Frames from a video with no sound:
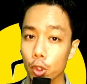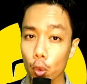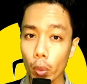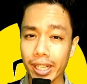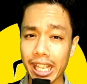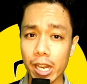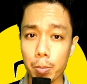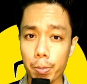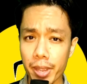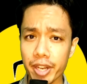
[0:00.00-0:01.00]
you will get
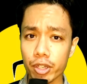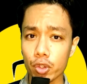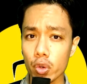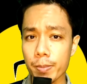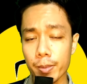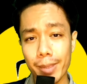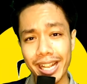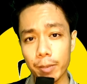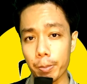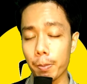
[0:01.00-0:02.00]
a better treatment
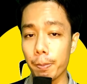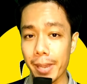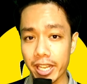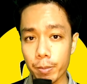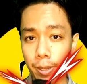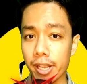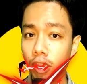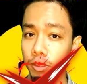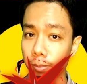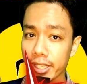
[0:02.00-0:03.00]
better better
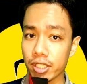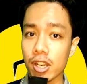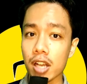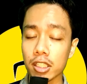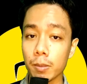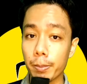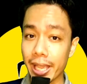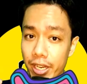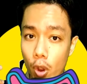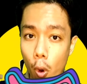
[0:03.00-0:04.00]
pills better doctor
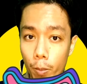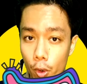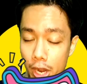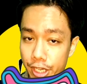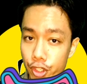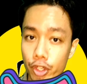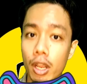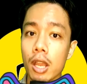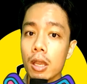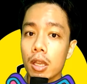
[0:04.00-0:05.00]
better
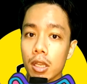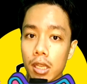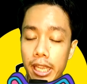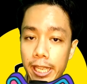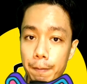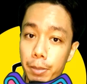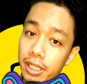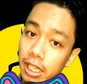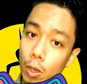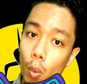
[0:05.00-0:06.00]
operation and
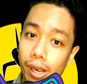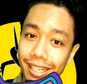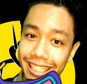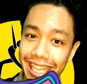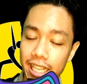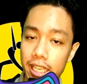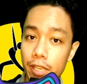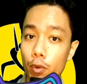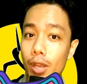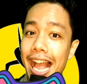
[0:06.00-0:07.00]
but it will get
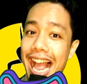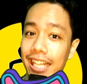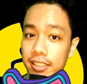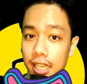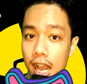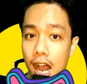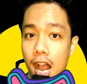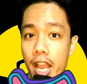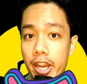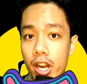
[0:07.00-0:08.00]
it will has
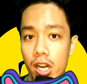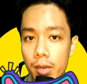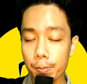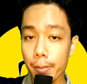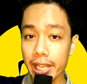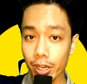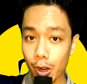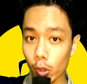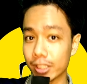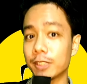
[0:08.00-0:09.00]
higher
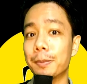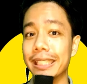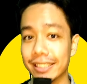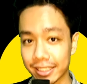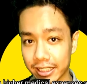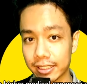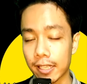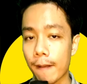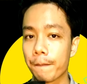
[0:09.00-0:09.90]
medical expenses.